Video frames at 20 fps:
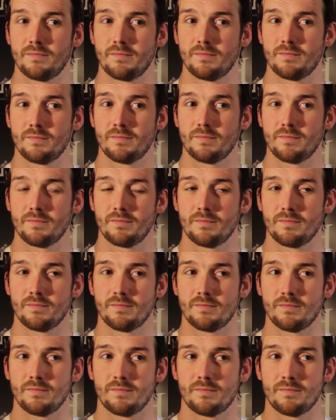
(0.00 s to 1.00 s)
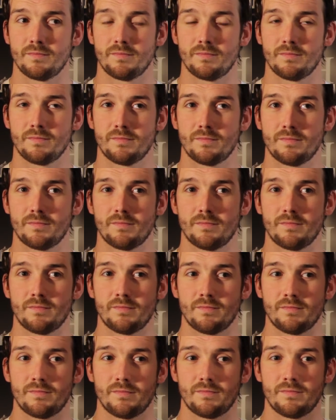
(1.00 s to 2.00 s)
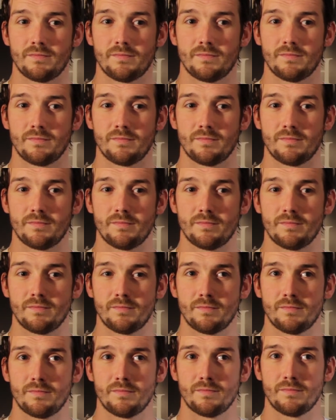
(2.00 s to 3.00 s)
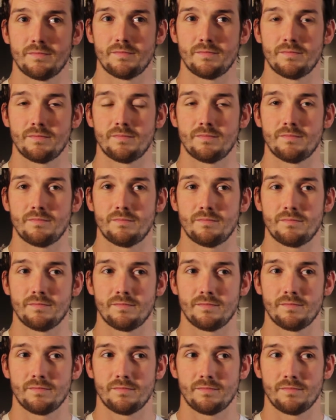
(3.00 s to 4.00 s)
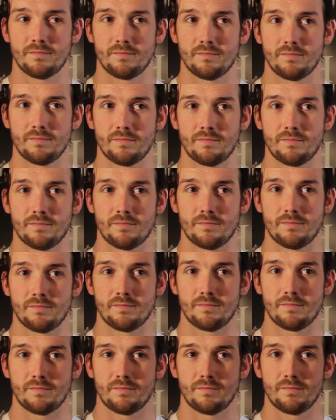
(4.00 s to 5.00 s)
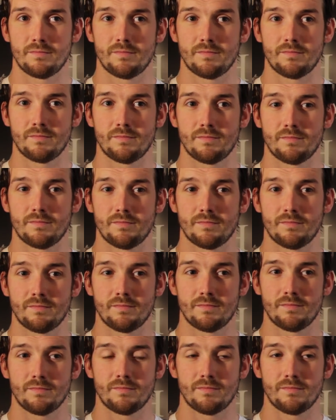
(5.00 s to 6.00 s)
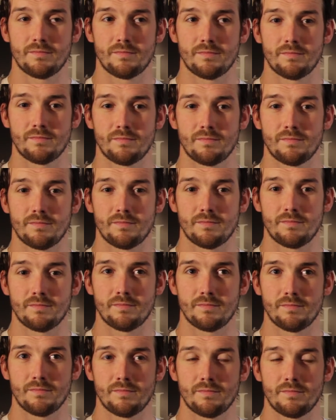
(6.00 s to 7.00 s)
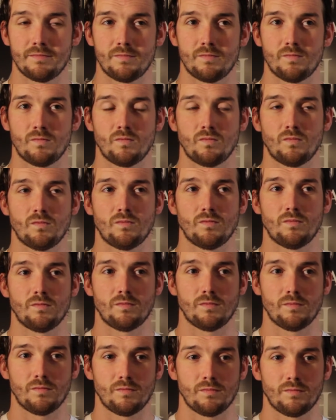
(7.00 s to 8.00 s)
This person isn't speaking.